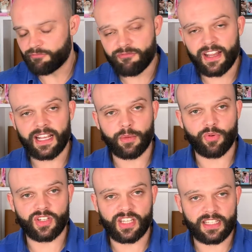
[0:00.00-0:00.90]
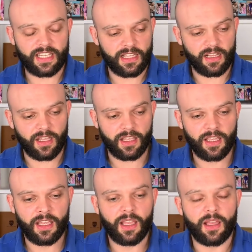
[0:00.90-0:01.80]
Really appreciate it. It
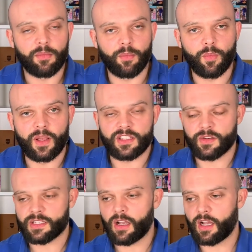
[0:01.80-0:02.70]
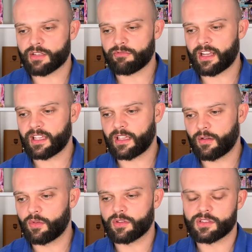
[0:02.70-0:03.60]
like went to its highest ranking